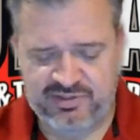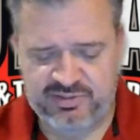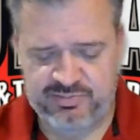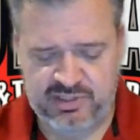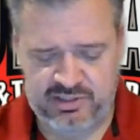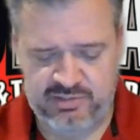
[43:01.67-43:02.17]

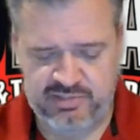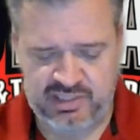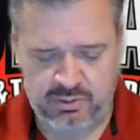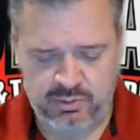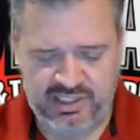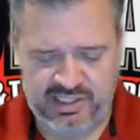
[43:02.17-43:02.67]
brought to you by
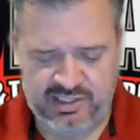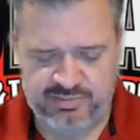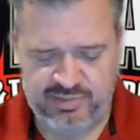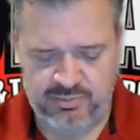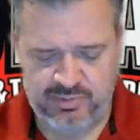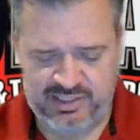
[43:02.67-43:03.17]
Hoganics
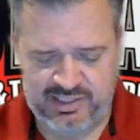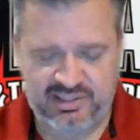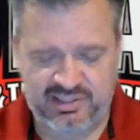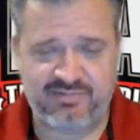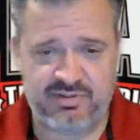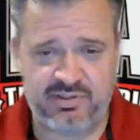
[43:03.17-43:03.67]
Midwest.
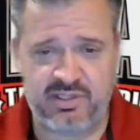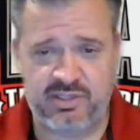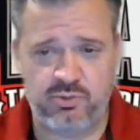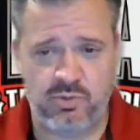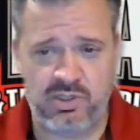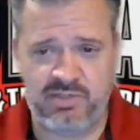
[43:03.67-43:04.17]
They have a
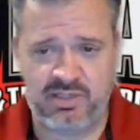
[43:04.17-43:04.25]
20-minute